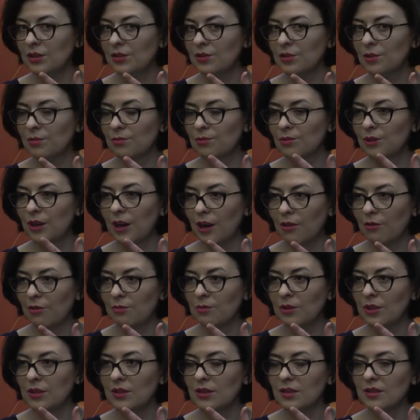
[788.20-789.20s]
so
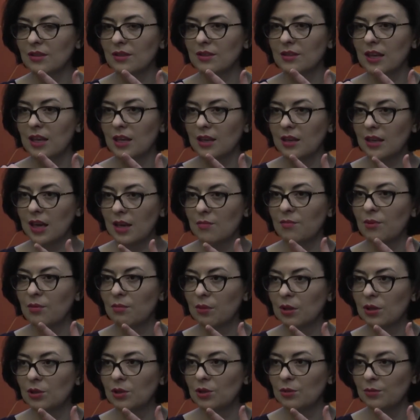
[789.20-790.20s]
government
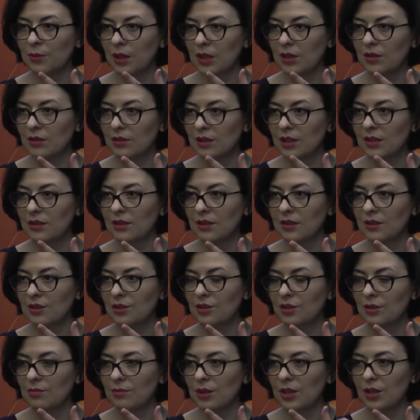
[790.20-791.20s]
capable to make the
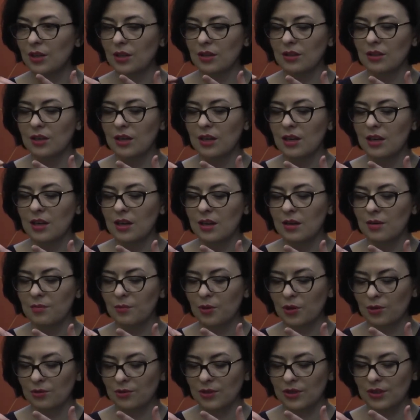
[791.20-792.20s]
decision-making
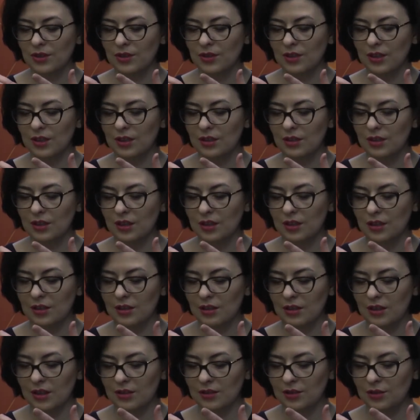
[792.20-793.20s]
process in,
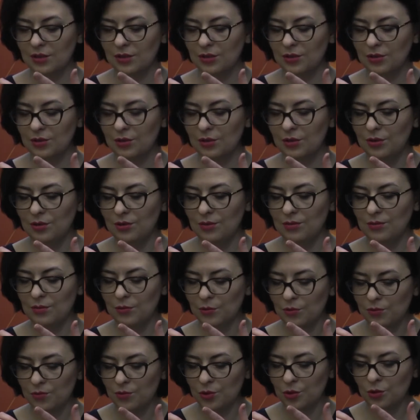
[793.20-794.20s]
uh, as it
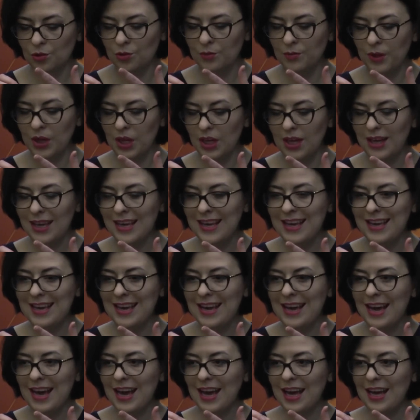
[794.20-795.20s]
should be.
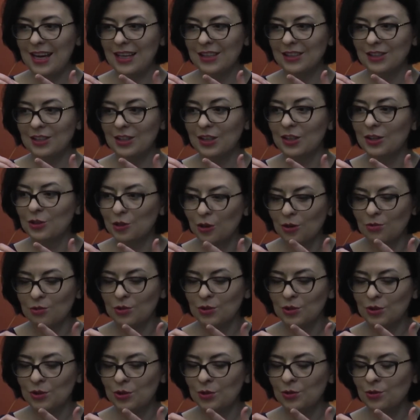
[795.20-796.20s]
And
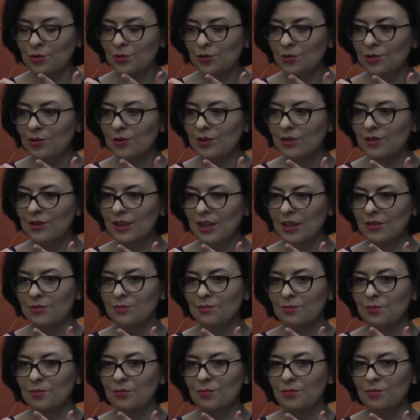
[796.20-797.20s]
those two then
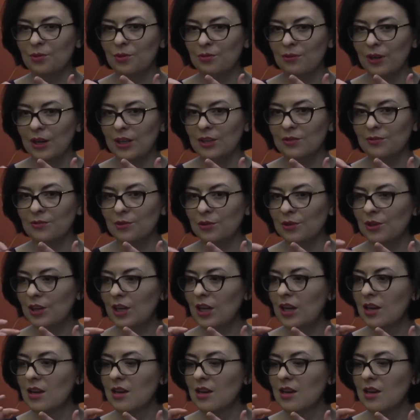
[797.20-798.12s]
provide for the